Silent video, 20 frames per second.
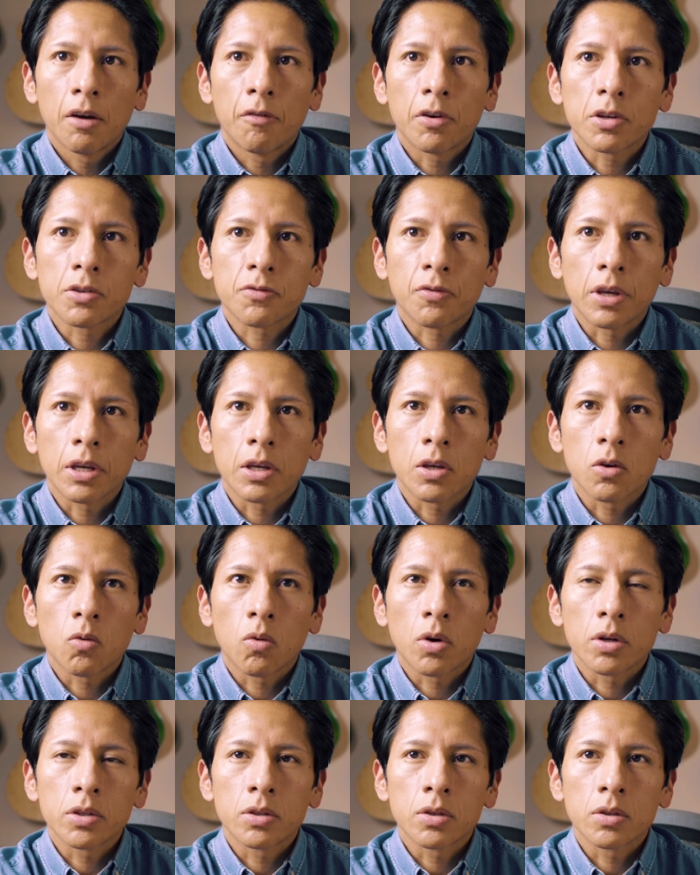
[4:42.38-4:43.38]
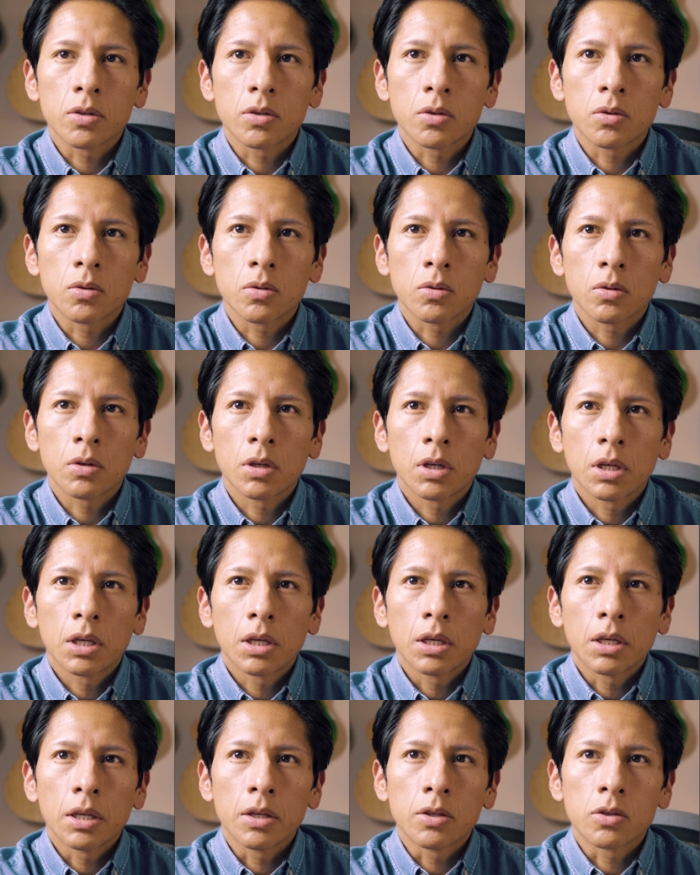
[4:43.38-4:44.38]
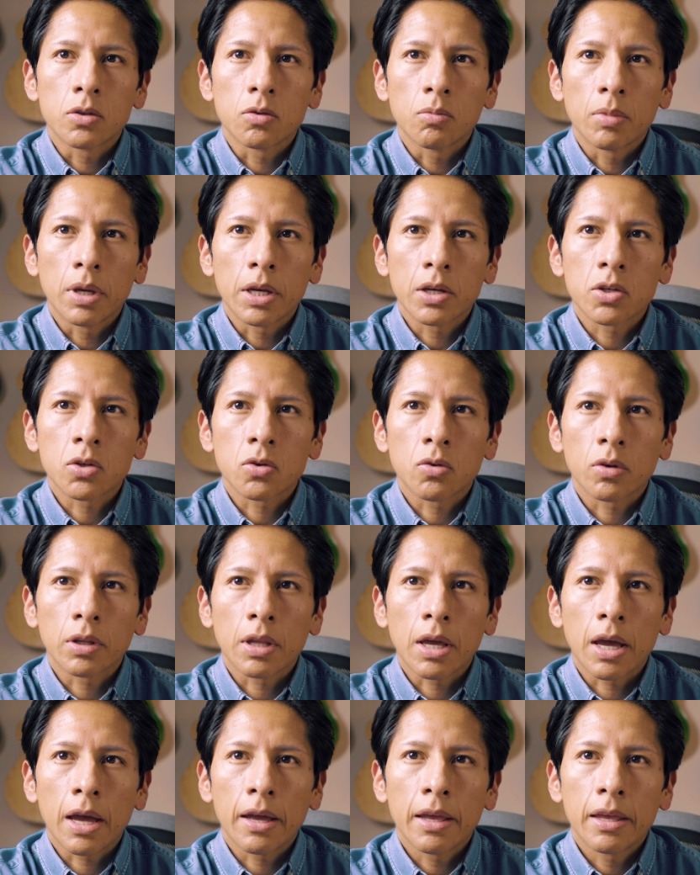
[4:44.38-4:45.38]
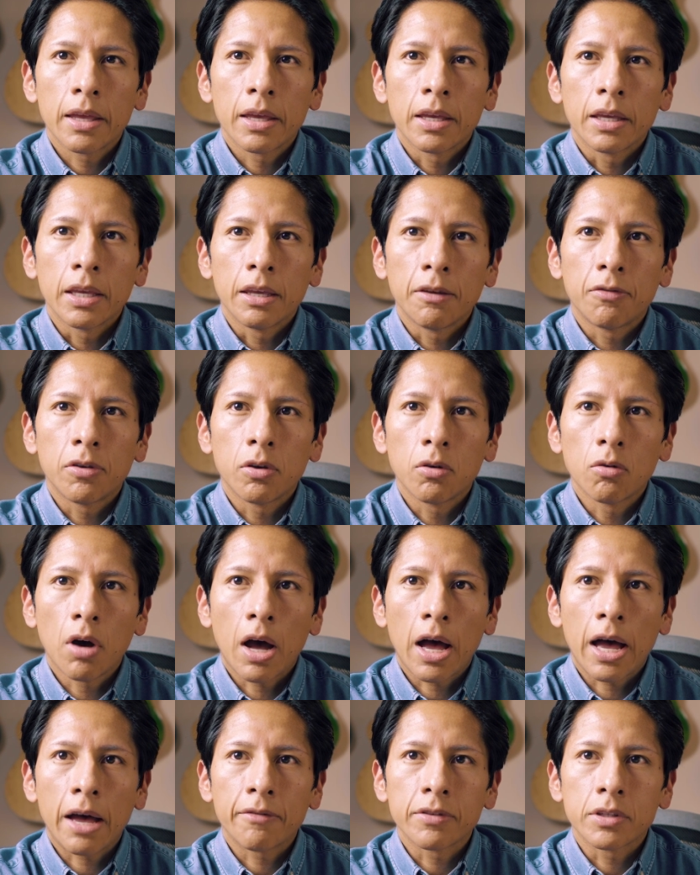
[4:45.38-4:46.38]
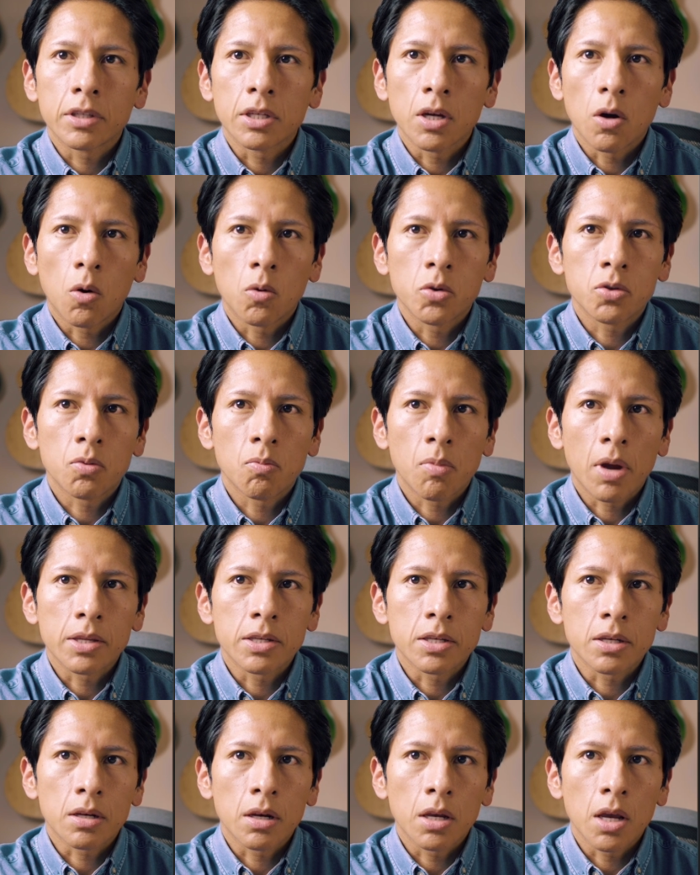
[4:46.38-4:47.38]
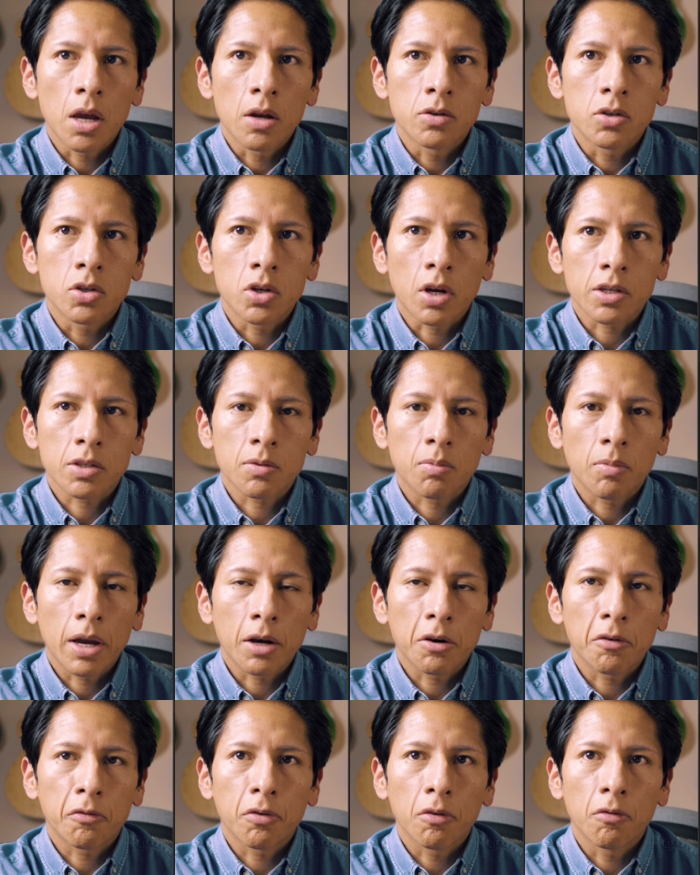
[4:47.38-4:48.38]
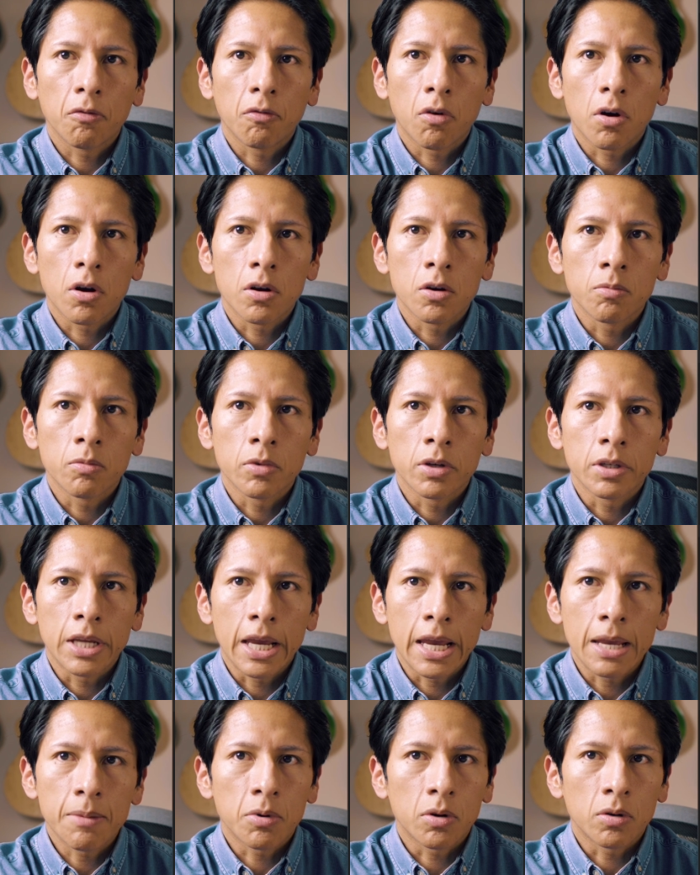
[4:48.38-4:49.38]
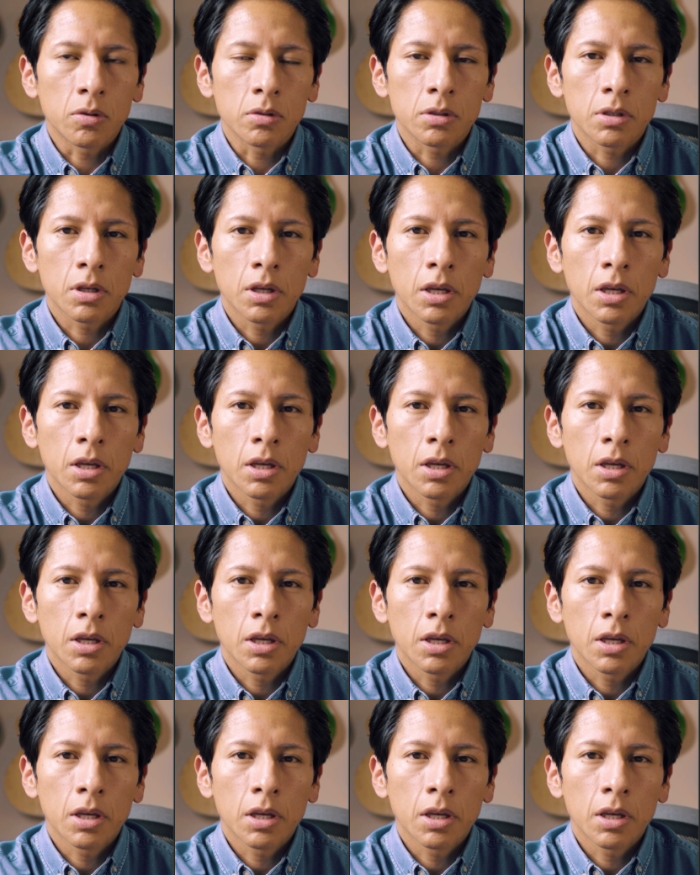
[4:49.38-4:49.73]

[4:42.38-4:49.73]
First thing you want to do is to make sure that if you have the automatically adjust microphone volume enabled,